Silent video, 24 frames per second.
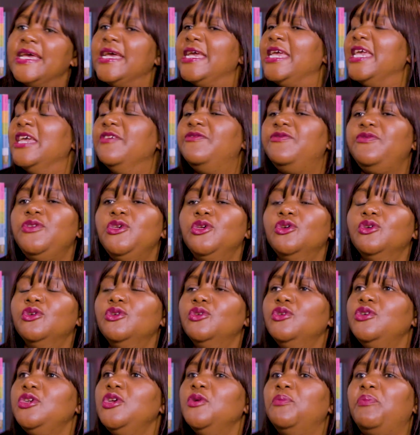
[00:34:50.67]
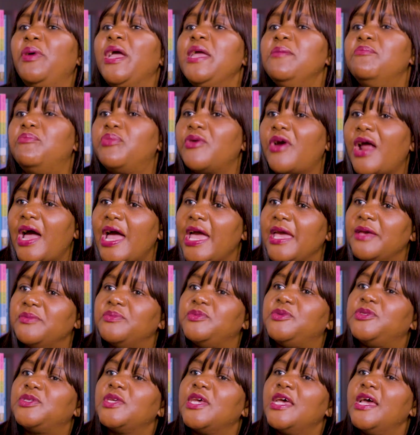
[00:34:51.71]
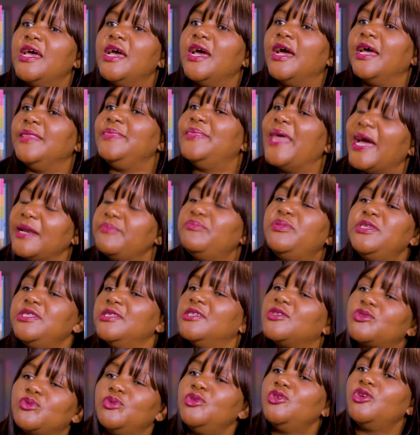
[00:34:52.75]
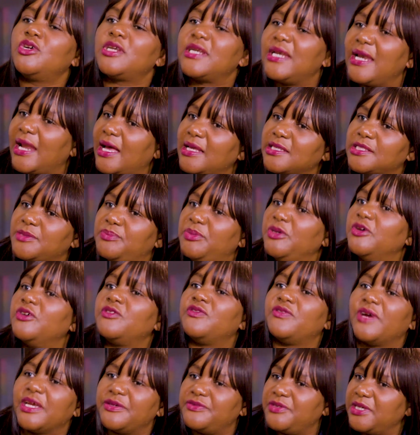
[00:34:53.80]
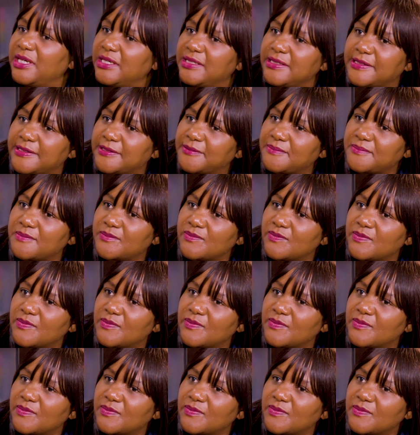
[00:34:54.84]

if you pay bribes, that business will not last beyond 5 years.